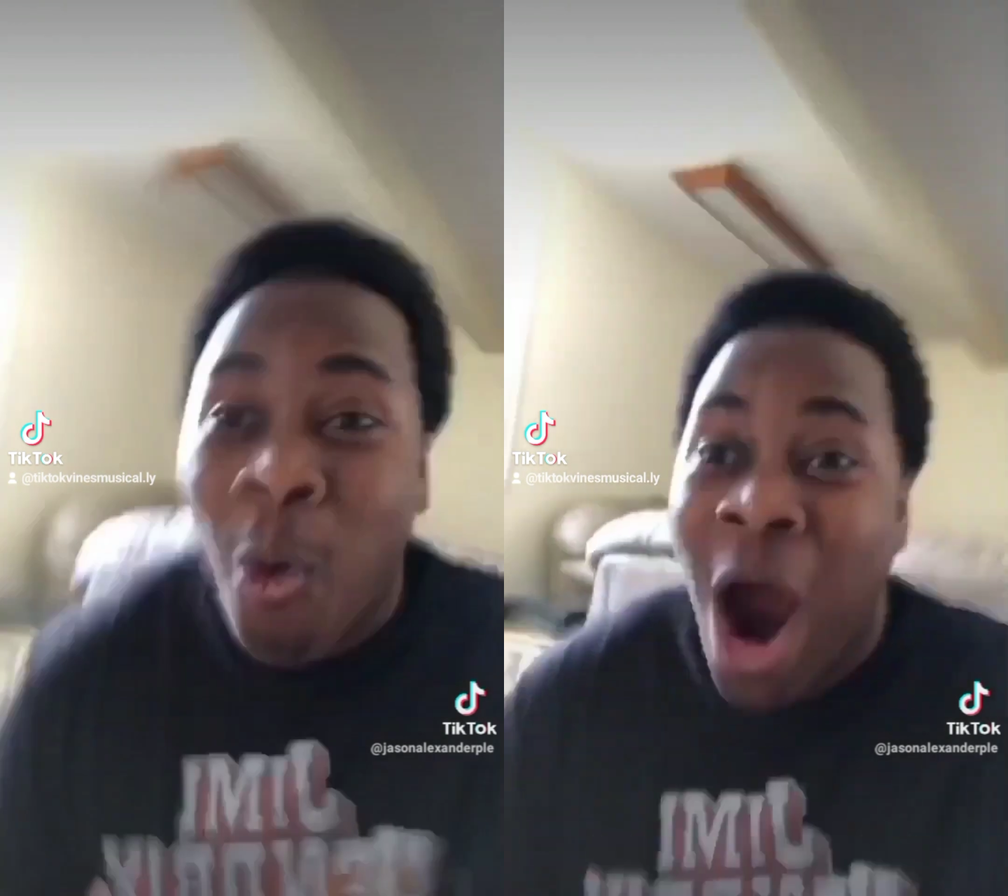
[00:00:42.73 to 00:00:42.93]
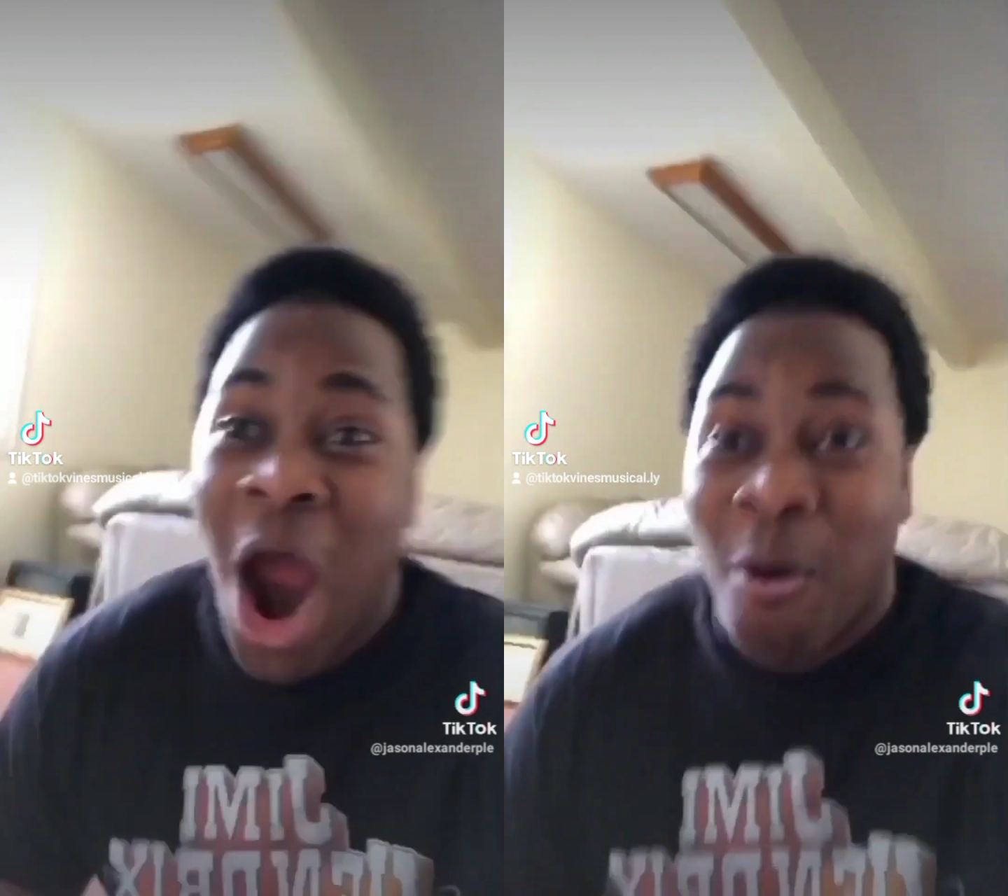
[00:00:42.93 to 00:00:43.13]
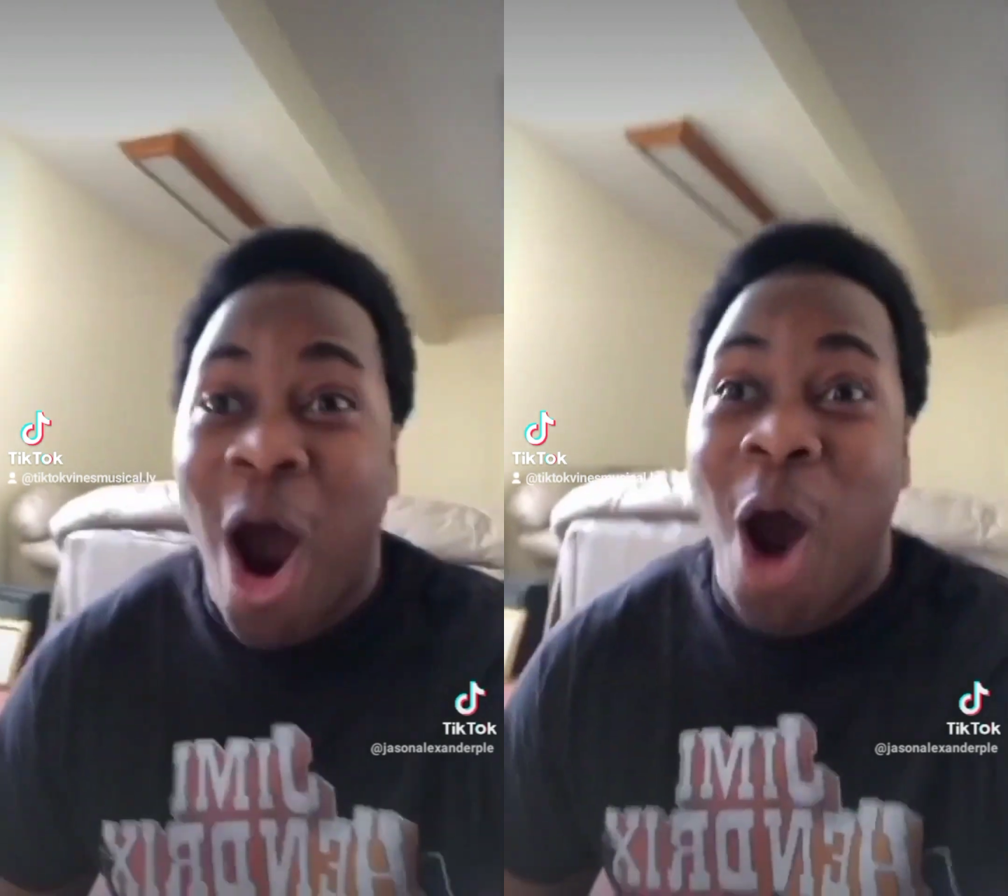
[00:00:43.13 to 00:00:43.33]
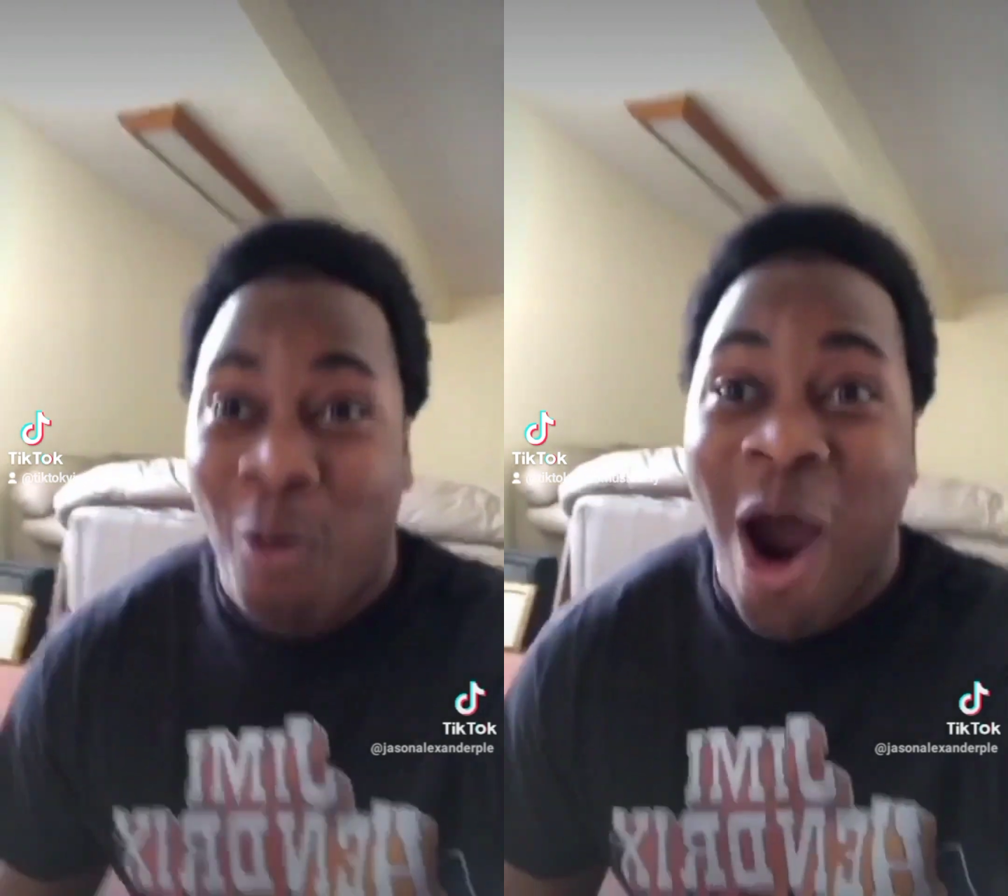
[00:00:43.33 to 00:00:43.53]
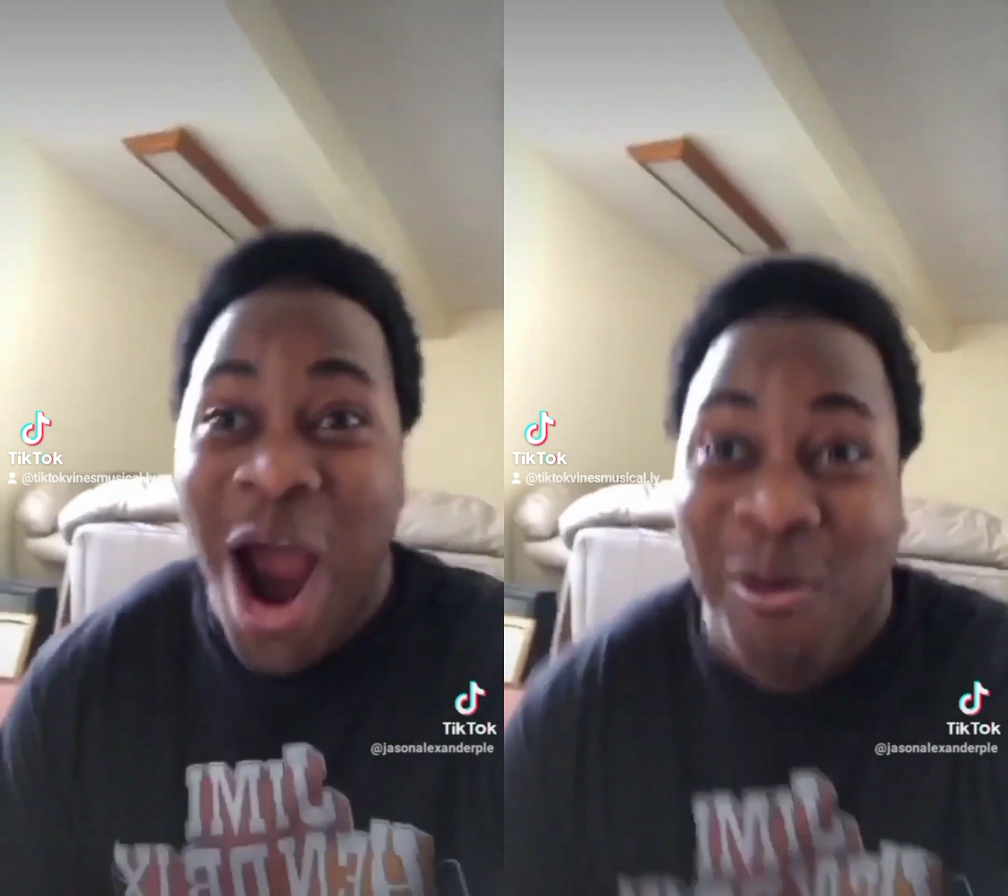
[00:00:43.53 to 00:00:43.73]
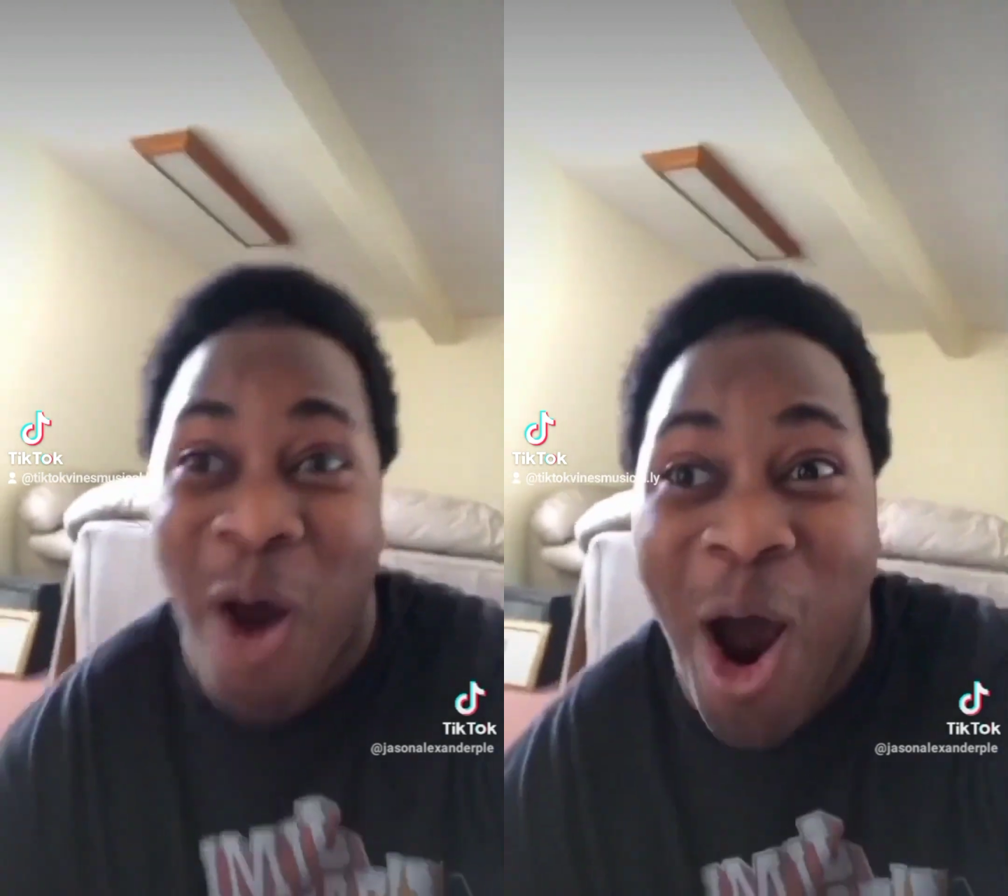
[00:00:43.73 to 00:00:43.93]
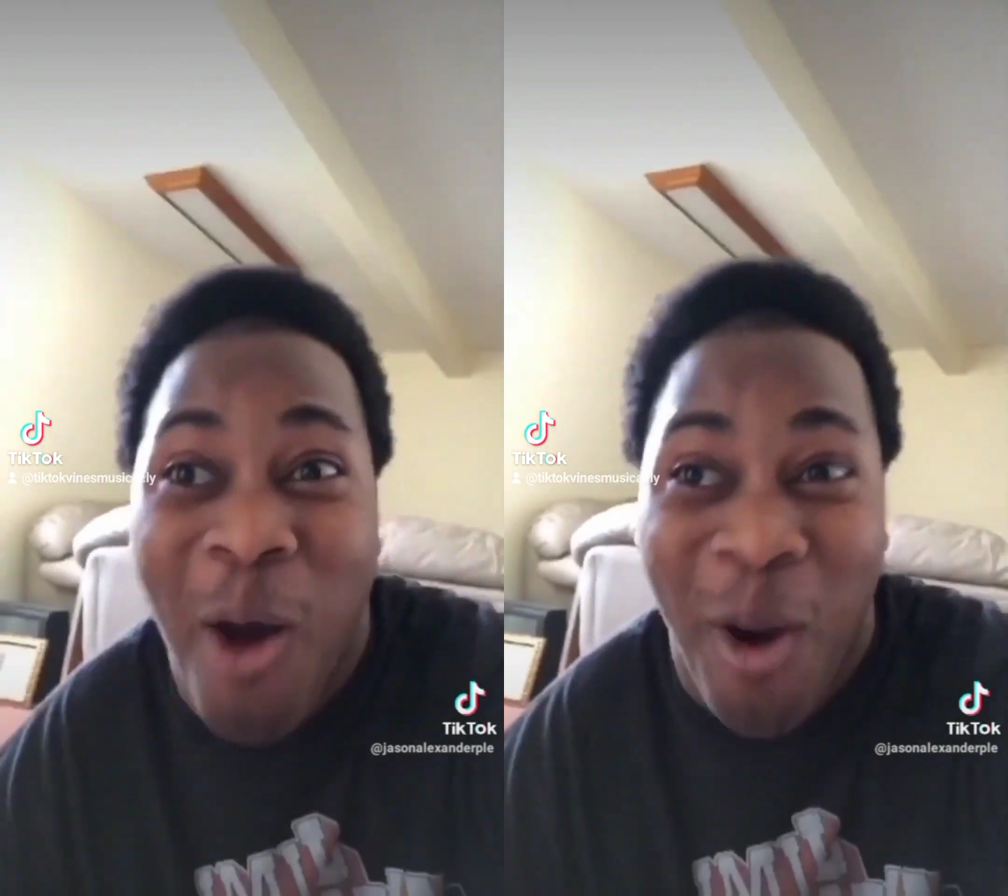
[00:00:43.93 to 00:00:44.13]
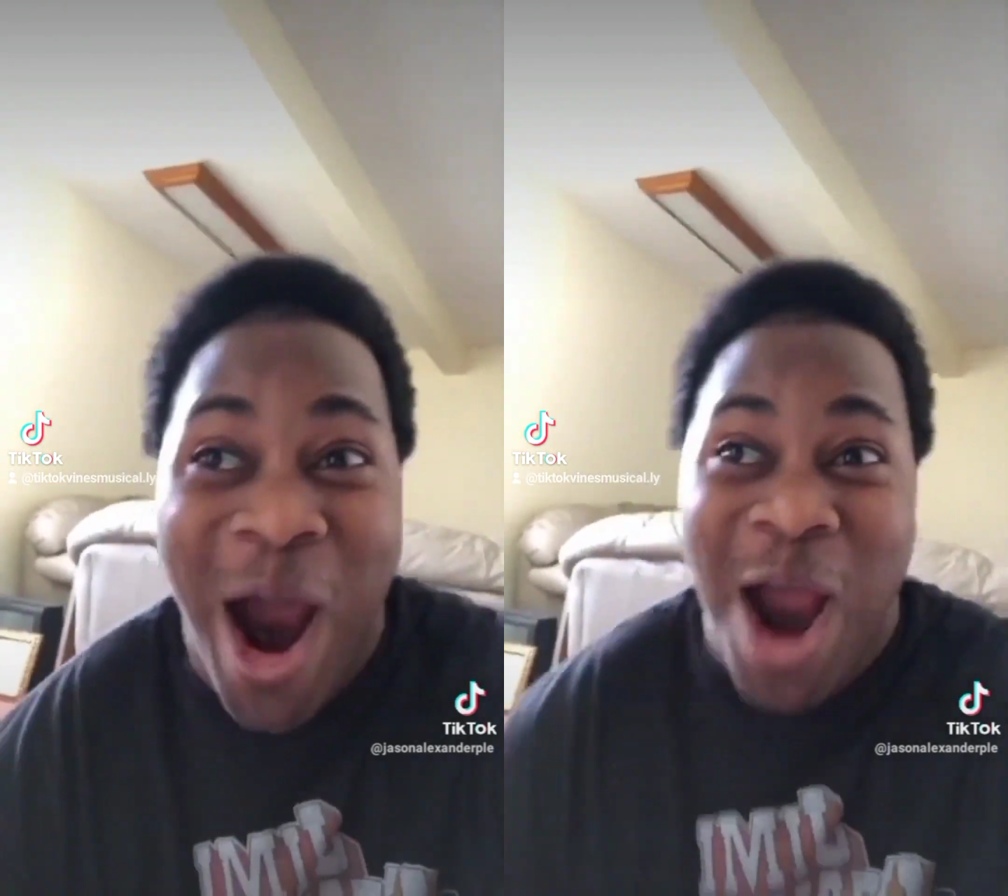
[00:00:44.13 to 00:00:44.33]
woo, wee woo,
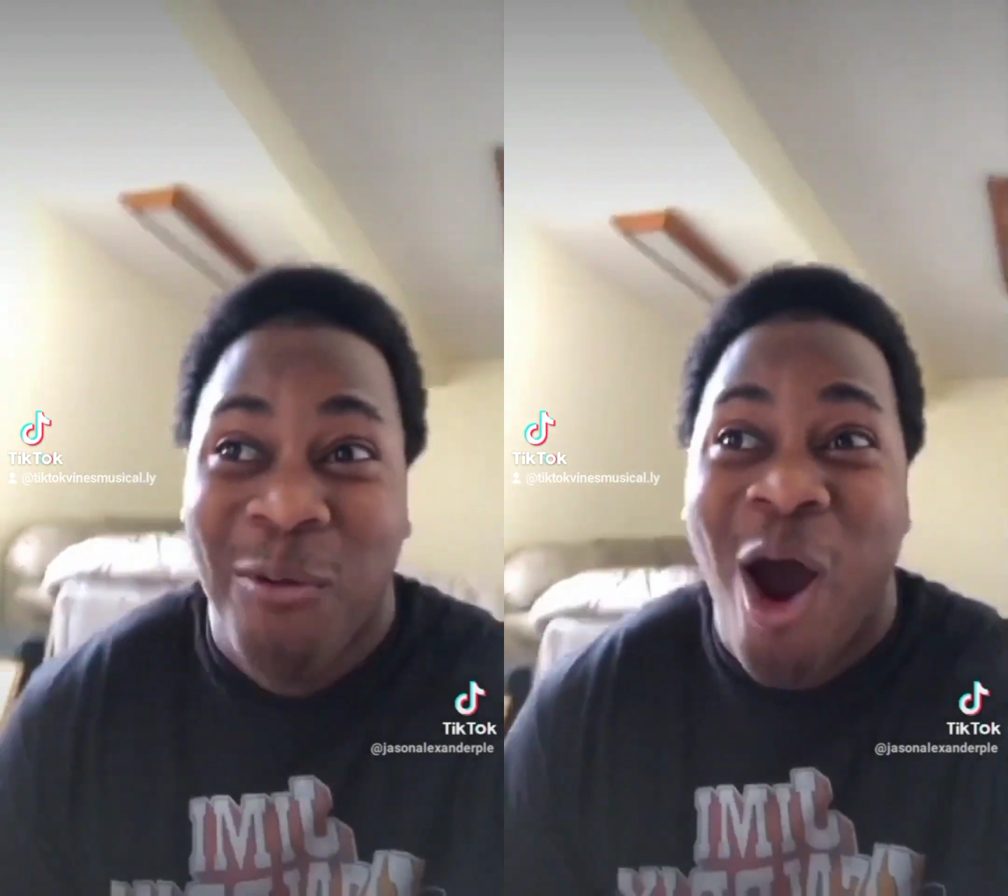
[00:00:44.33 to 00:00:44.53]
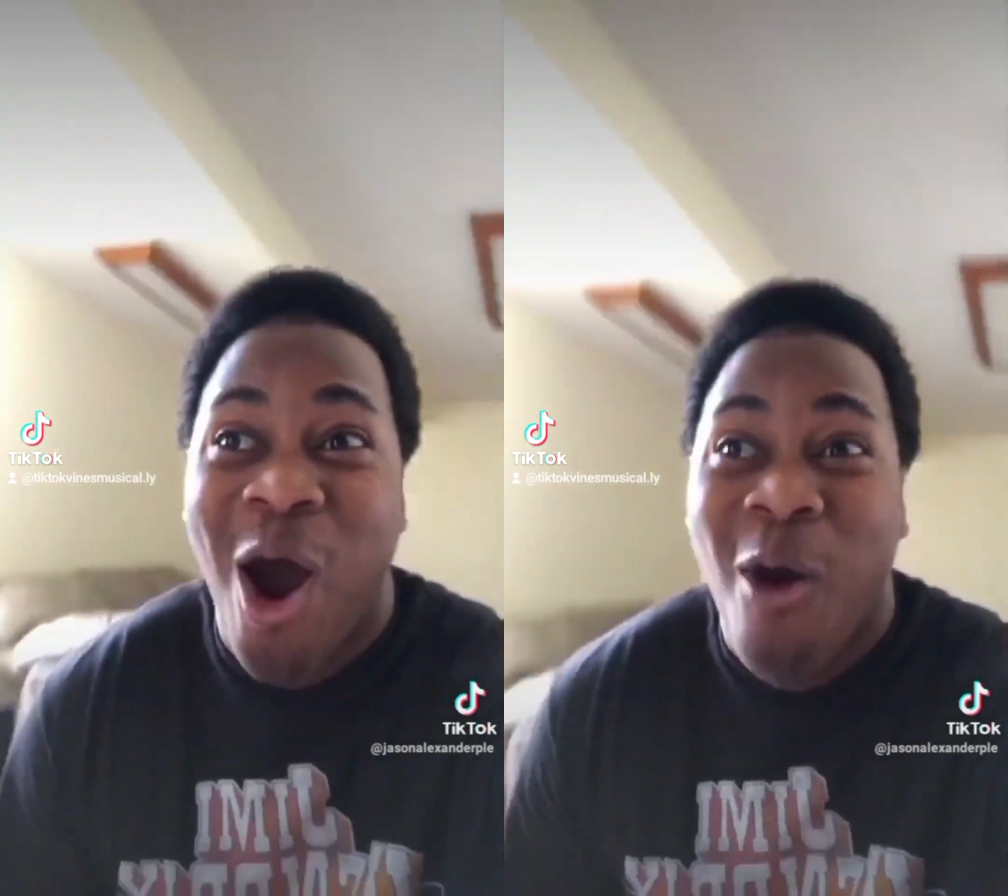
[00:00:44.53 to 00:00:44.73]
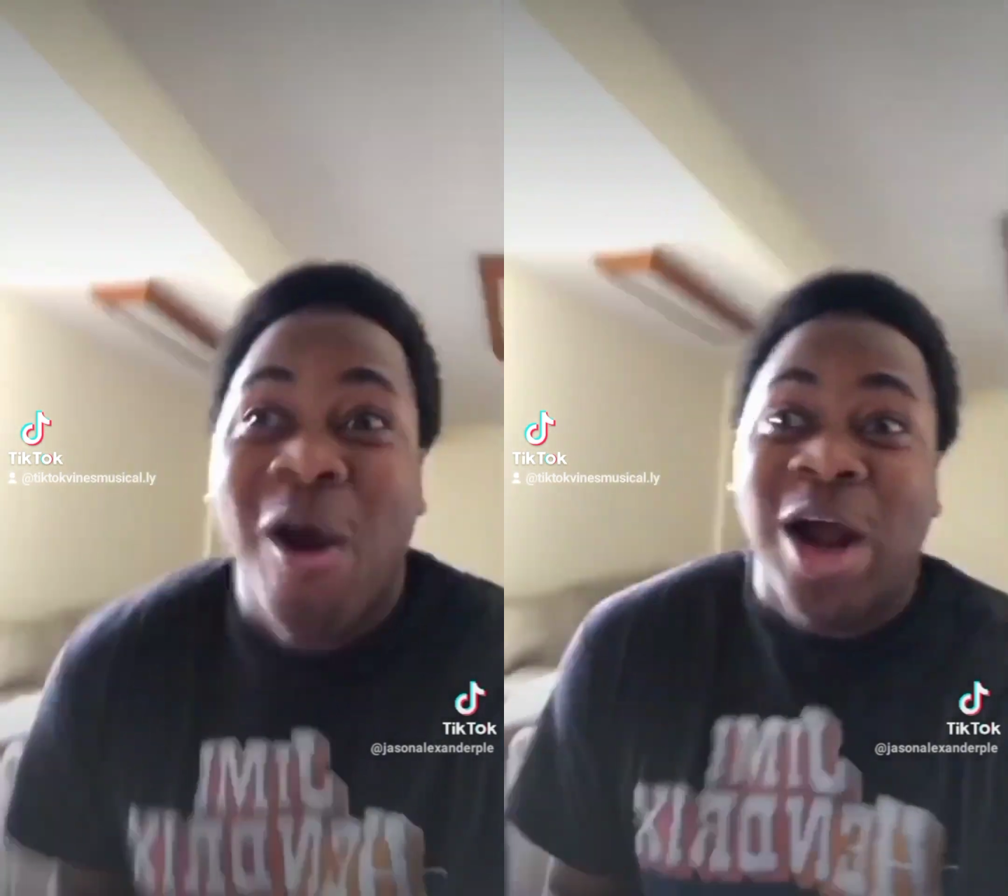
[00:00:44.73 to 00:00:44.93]
wee woo!